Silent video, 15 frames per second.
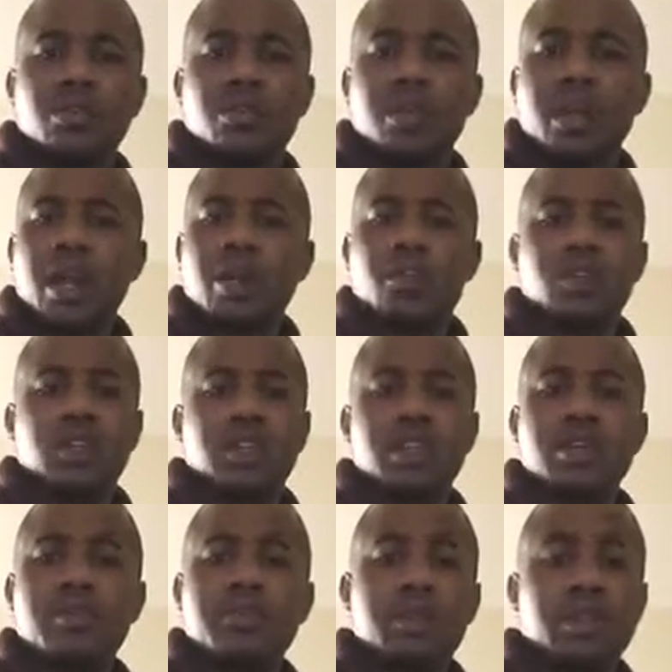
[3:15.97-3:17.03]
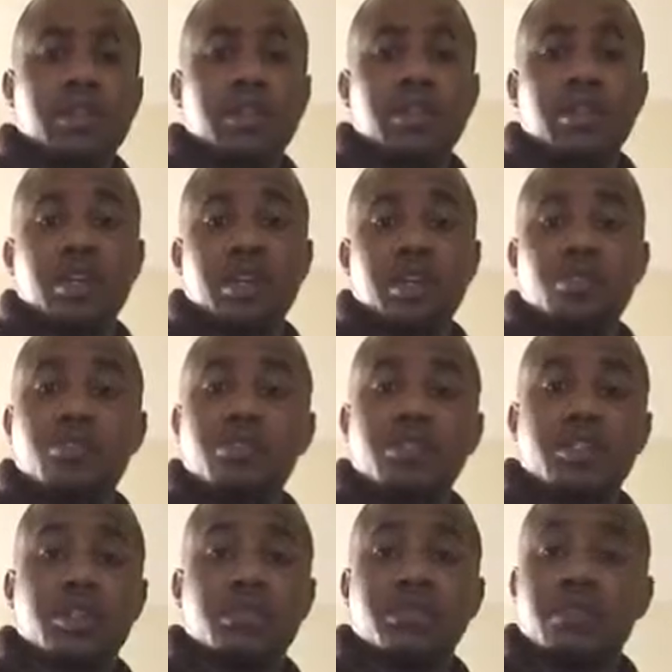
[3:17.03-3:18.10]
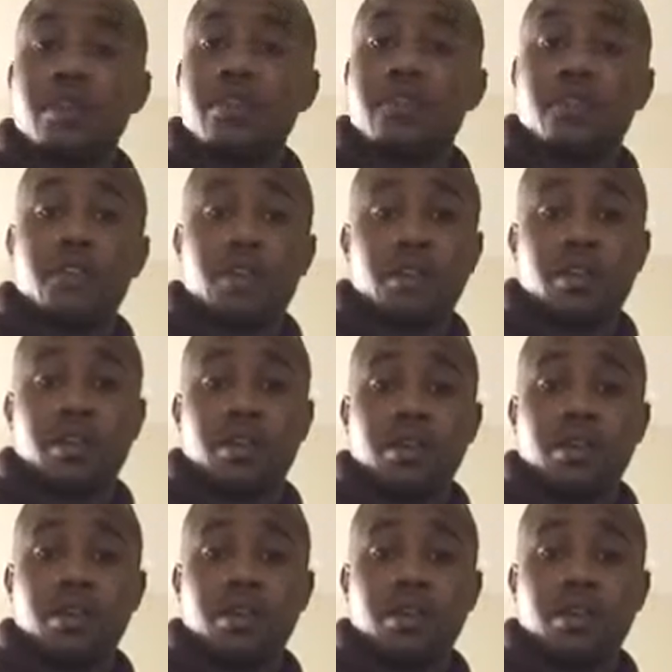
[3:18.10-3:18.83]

going out on a limb and doing something different.